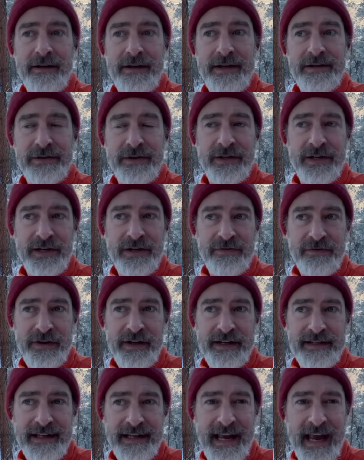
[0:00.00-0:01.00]
These are
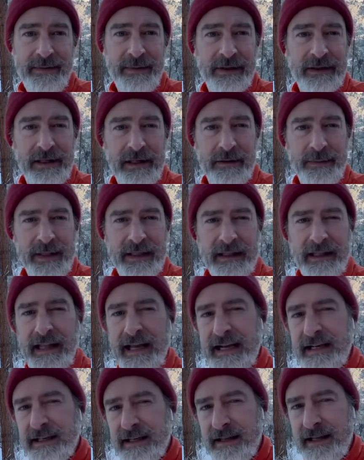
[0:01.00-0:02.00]
countries that came a little bit
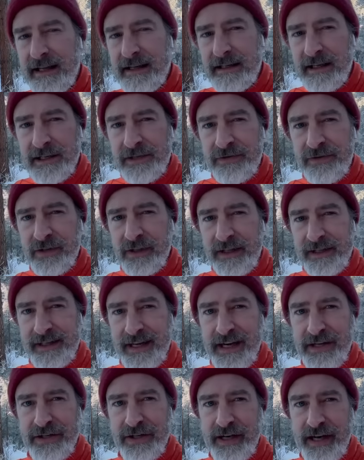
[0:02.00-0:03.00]
late to the
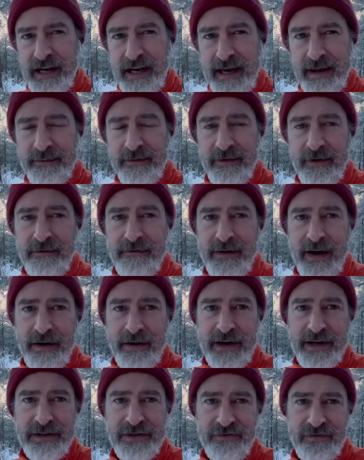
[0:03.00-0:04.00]
industrialization game for
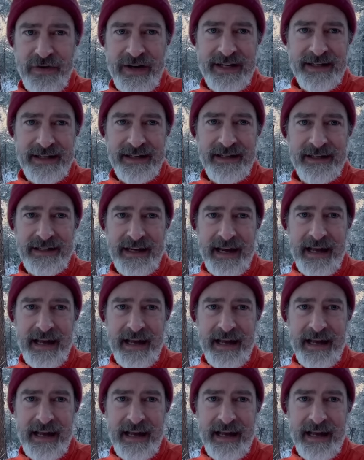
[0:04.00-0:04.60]
various reasons,